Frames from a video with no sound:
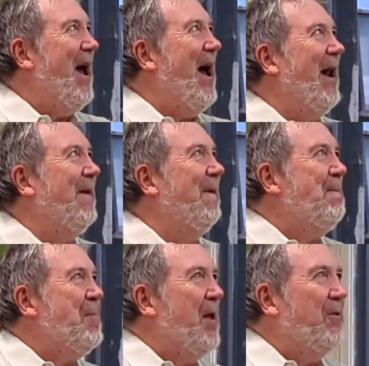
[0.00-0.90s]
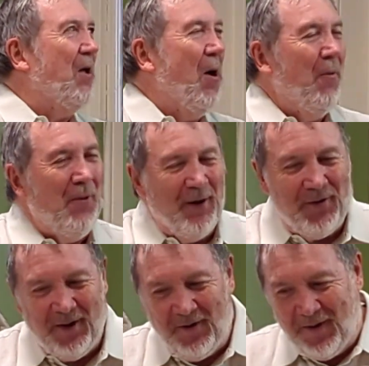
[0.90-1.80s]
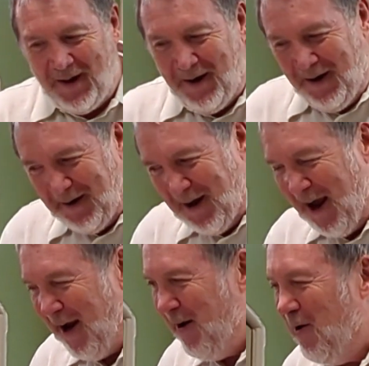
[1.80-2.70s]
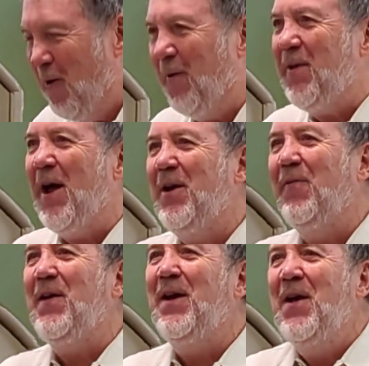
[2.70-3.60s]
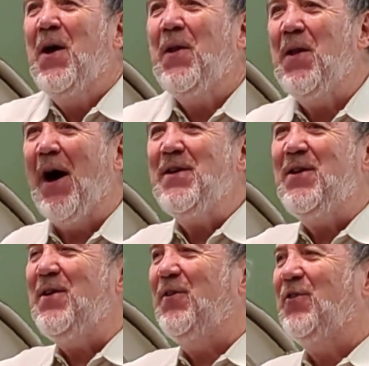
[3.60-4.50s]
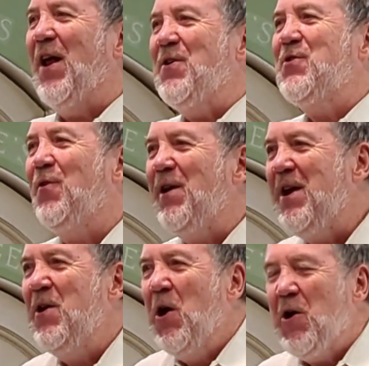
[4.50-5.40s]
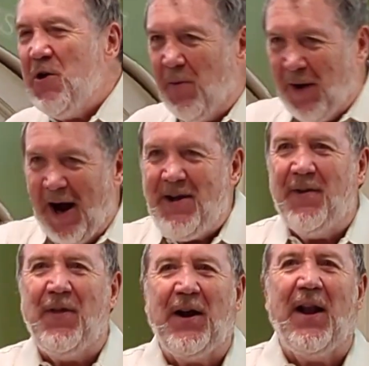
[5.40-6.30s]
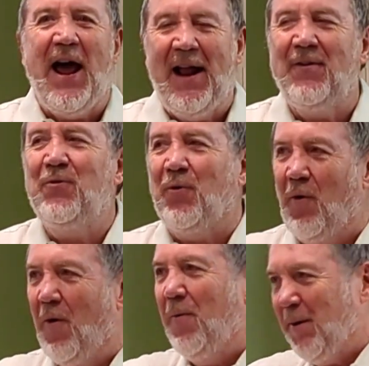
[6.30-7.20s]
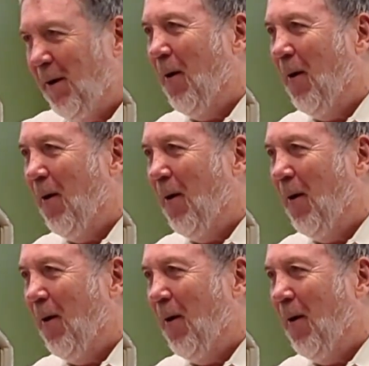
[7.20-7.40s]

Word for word: And so this is the king who, at the end of the 19th century, united the clans, or you